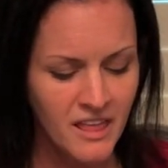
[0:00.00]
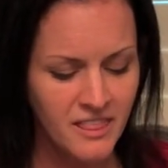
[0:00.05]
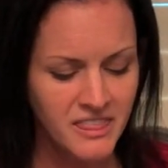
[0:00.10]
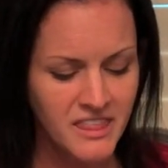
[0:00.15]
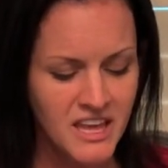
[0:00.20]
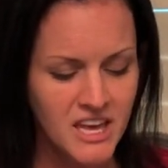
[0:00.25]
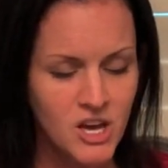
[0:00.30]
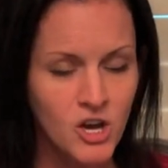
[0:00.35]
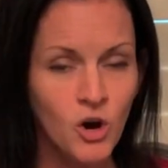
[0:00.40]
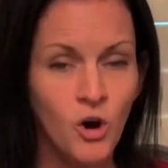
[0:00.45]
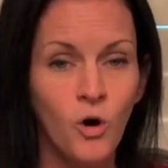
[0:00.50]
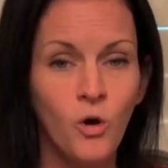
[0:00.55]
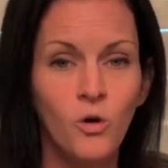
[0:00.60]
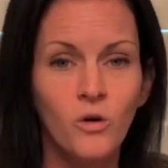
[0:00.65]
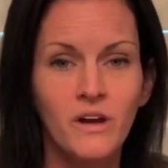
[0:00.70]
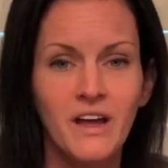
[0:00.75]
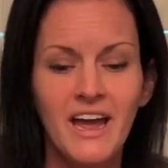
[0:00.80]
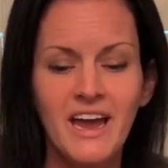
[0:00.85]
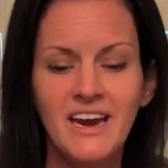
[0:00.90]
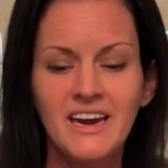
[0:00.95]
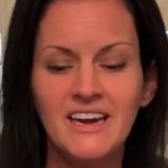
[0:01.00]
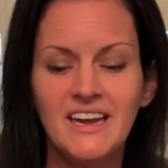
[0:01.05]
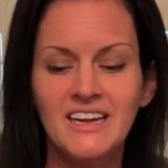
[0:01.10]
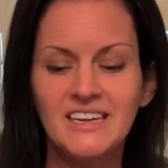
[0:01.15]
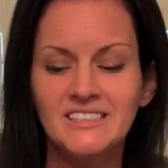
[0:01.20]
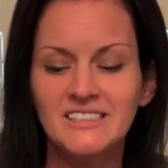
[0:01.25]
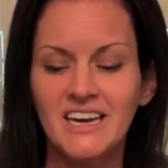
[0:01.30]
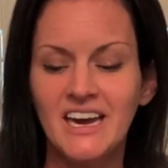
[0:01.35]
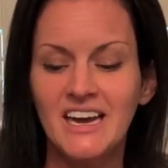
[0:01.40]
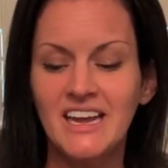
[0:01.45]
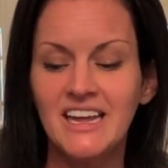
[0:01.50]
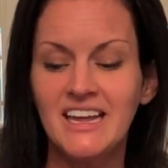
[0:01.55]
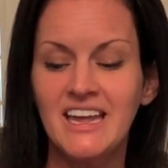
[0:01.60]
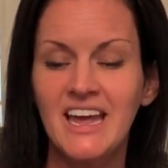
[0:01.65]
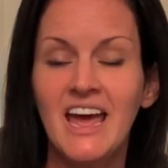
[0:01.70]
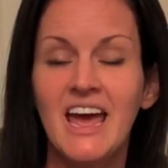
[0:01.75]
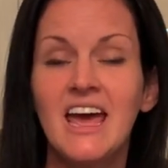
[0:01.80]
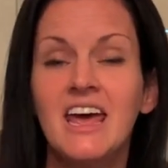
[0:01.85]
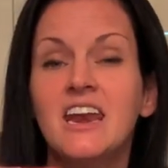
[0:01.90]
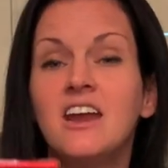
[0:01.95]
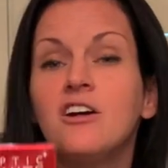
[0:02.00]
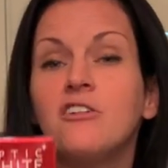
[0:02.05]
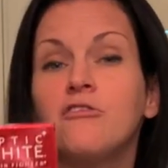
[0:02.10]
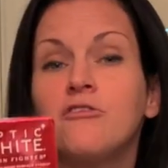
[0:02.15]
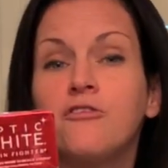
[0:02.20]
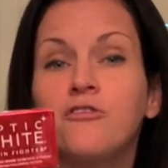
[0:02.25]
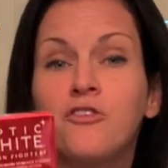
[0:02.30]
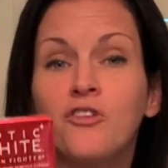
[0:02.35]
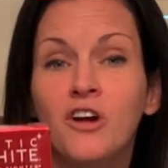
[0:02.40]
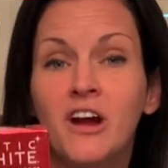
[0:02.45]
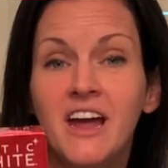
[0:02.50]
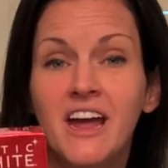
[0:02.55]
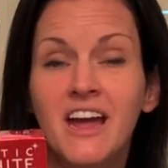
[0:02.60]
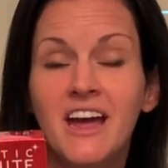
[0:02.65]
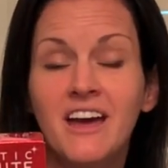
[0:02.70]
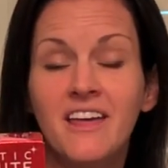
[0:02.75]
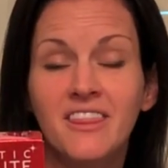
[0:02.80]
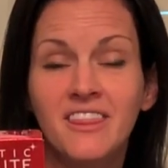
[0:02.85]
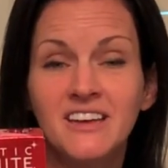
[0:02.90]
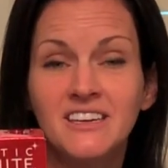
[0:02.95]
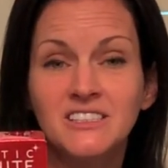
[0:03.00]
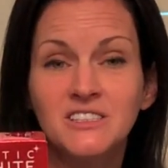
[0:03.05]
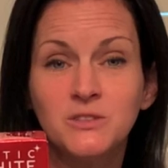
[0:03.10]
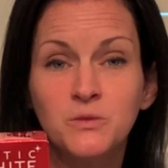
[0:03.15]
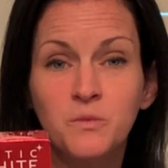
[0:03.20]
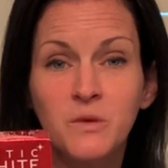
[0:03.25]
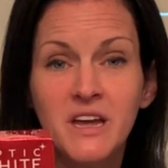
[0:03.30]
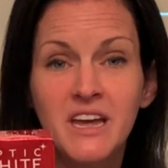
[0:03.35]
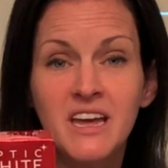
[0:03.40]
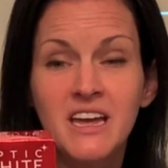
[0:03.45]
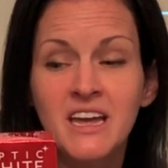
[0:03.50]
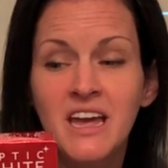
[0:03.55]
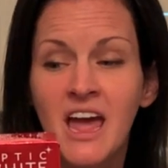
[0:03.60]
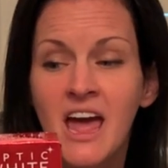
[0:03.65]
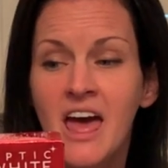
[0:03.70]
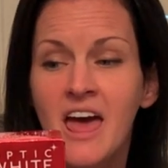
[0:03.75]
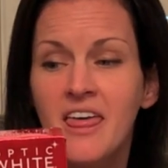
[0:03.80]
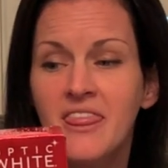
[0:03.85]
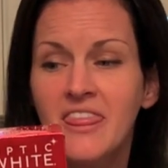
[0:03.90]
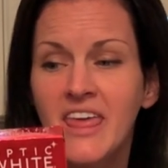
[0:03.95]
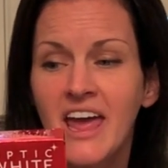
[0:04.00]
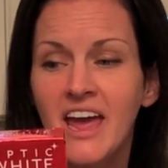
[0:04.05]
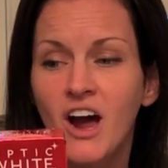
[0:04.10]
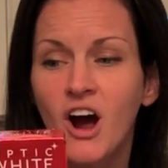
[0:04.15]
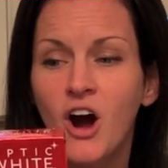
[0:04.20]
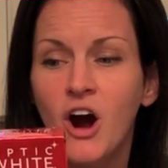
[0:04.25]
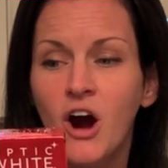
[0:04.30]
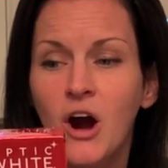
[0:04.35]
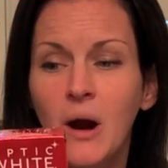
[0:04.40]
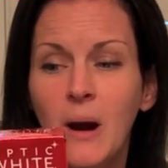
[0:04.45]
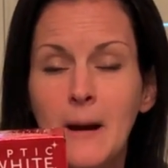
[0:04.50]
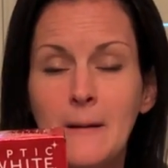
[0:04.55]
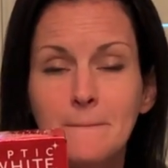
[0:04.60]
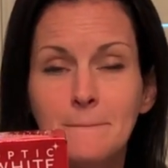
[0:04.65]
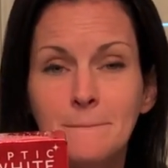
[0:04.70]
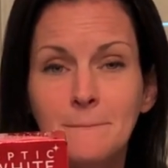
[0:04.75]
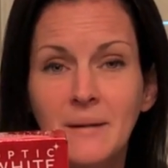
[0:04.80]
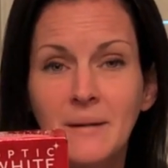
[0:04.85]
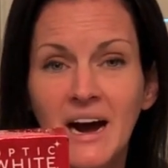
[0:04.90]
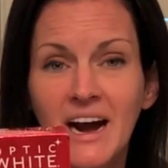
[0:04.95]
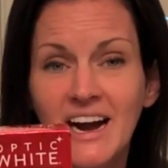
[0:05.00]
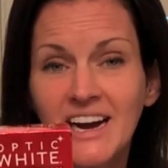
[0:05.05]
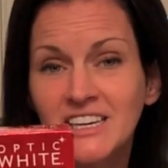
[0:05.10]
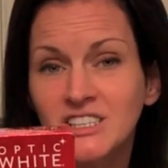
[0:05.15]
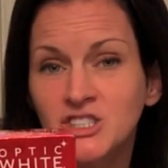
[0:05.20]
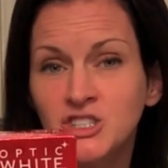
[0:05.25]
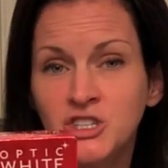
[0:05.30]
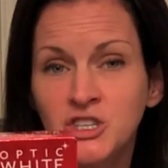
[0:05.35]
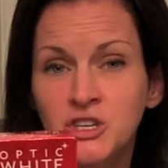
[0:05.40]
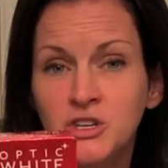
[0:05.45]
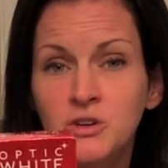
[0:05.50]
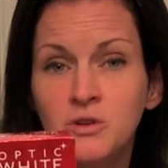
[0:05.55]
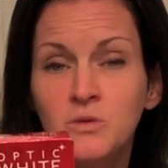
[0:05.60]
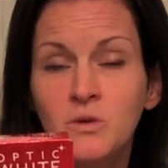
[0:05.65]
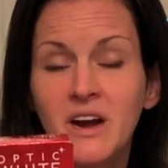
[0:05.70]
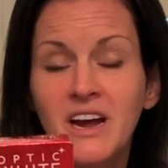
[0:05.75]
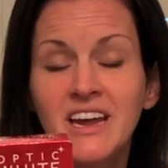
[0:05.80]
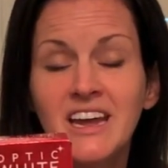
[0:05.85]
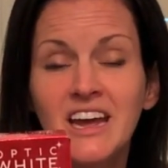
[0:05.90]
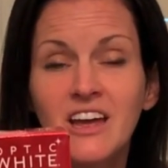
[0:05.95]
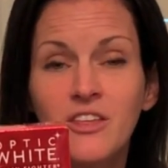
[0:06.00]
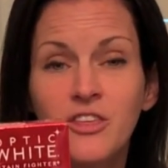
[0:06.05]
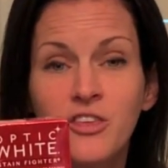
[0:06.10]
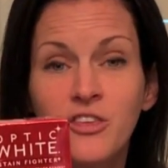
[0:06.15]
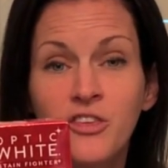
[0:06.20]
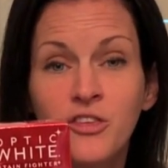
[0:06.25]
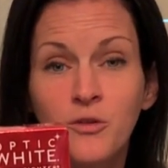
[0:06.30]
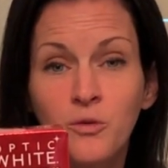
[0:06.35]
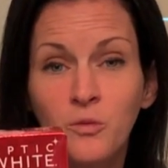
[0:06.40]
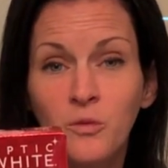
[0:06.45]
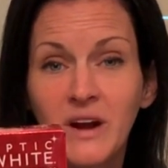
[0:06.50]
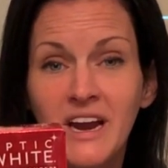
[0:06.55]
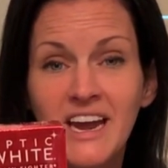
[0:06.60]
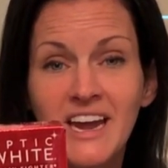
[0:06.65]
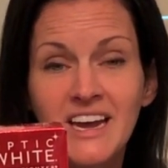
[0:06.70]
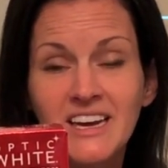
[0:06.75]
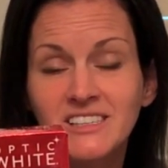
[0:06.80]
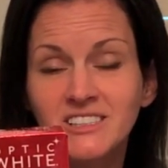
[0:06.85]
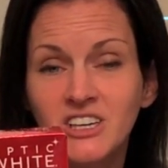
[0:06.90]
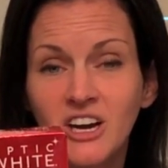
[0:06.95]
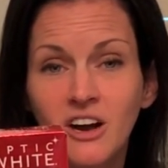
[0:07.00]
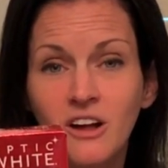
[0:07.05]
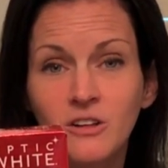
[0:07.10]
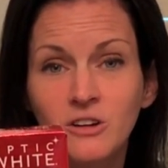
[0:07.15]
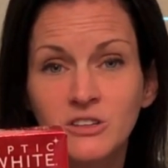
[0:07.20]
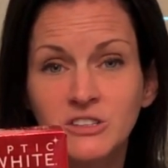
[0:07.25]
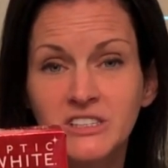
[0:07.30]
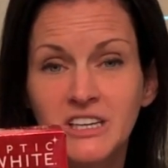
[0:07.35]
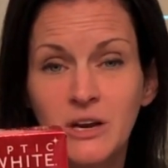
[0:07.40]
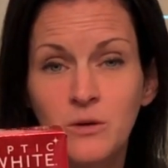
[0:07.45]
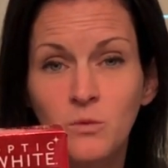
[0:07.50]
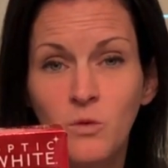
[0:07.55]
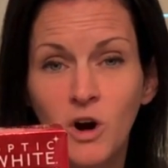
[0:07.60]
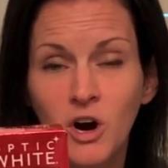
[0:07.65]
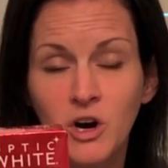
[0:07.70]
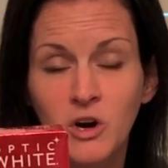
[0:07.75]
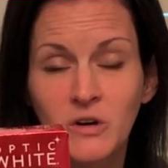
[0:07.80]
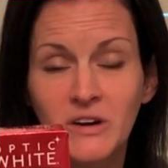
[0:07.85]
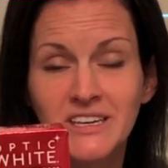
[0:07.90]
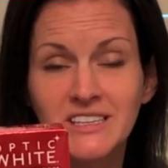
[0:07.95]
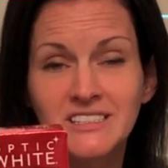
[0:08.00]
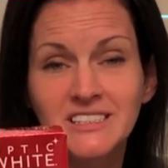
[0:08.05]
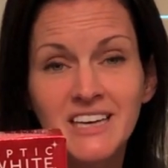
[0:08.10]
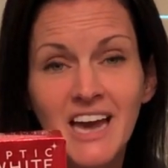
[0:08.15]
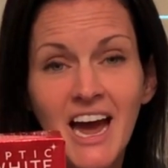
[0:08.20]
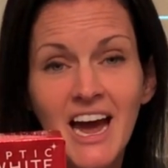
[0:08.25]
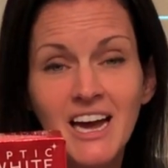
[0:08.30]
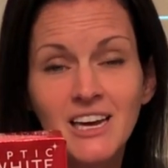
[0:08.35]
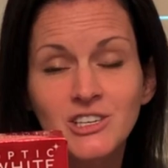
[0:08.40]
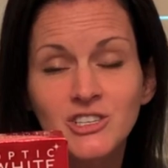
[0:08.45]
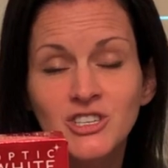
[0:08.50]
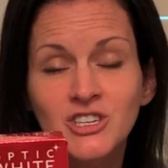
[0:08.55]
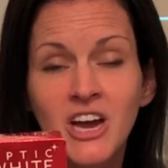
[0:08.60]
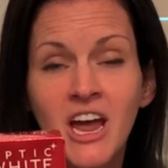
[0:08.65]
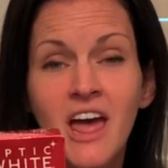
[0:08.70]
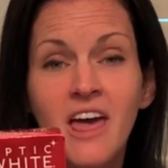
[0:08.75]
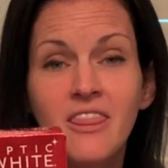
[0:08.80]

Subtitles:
The Colgate is again free this week. They are buy two, get $3 in Walgreens cash.